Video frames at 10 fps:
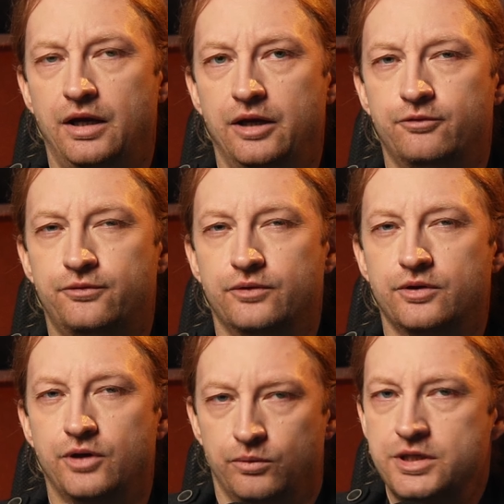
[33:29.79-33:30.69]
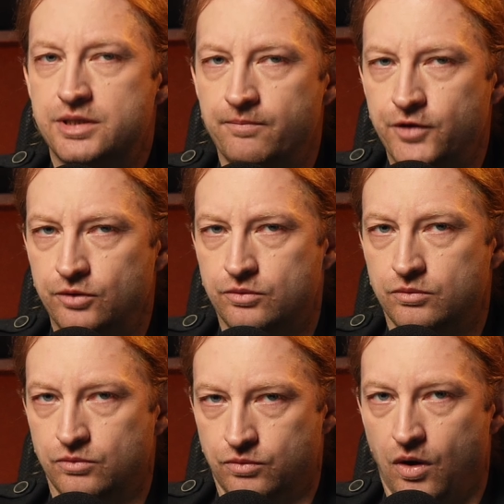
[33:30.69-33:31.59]
If there is something
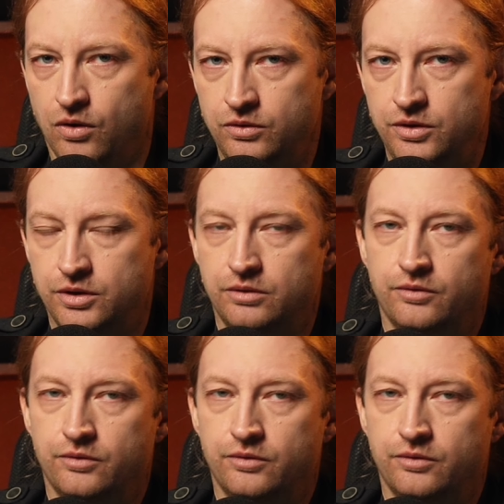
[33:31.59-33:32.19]
wrong,